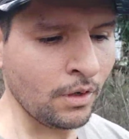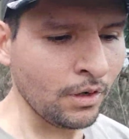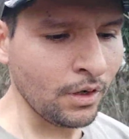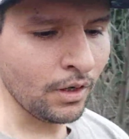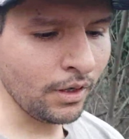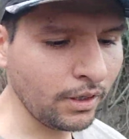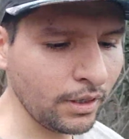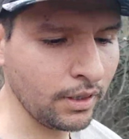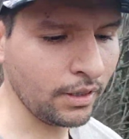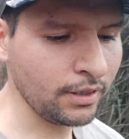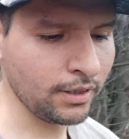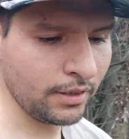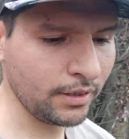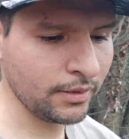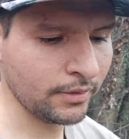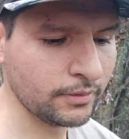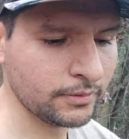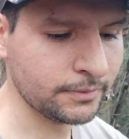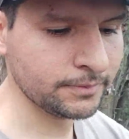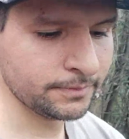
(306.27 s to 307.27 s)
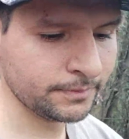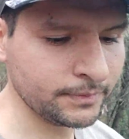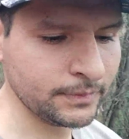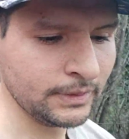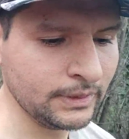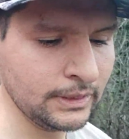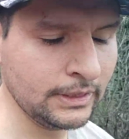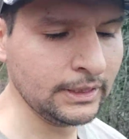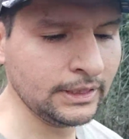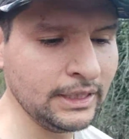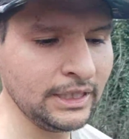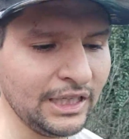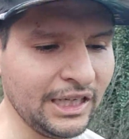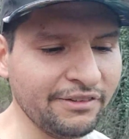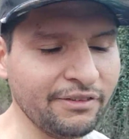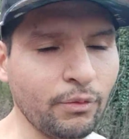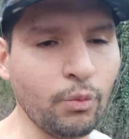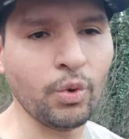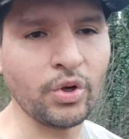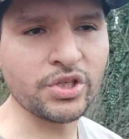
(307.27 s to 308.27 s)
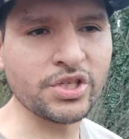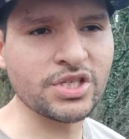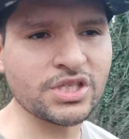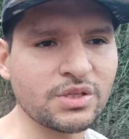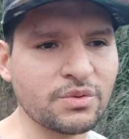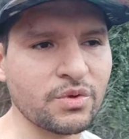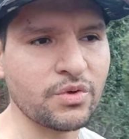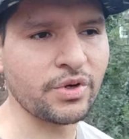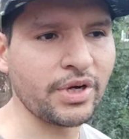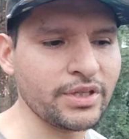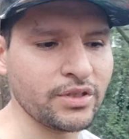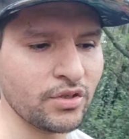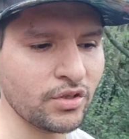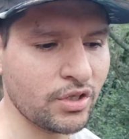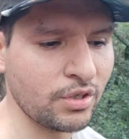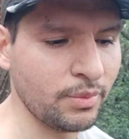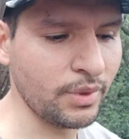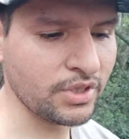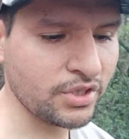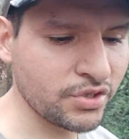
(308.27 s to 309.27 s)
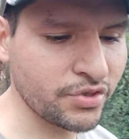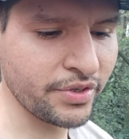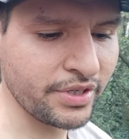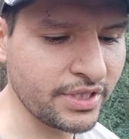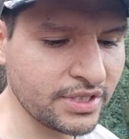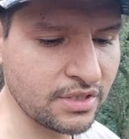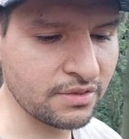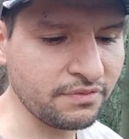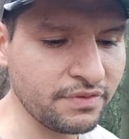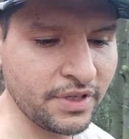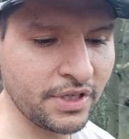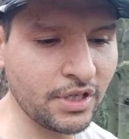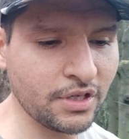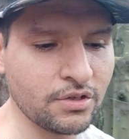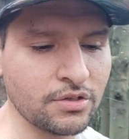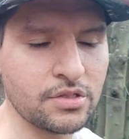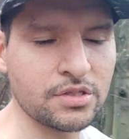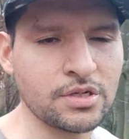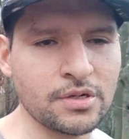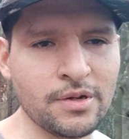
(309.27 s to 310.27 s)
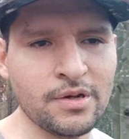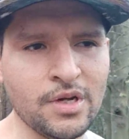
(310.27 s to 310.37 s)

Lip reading: I've been watching some great documentaries and videos